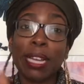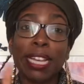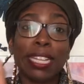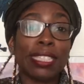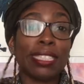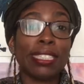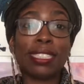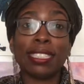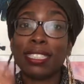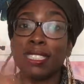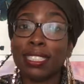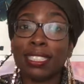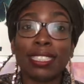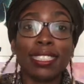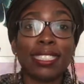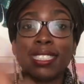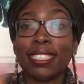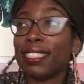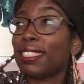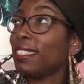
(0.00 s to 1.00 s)
and
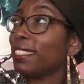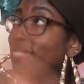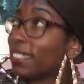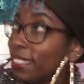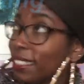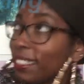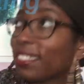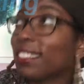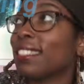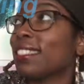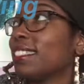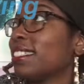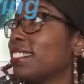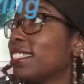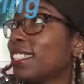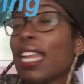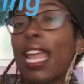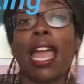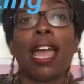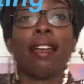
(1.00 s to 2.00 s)

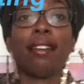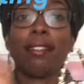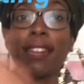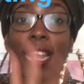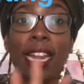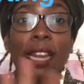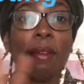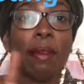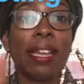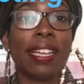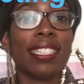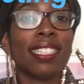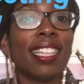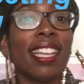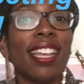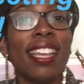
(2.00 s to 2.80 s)
child, anyways.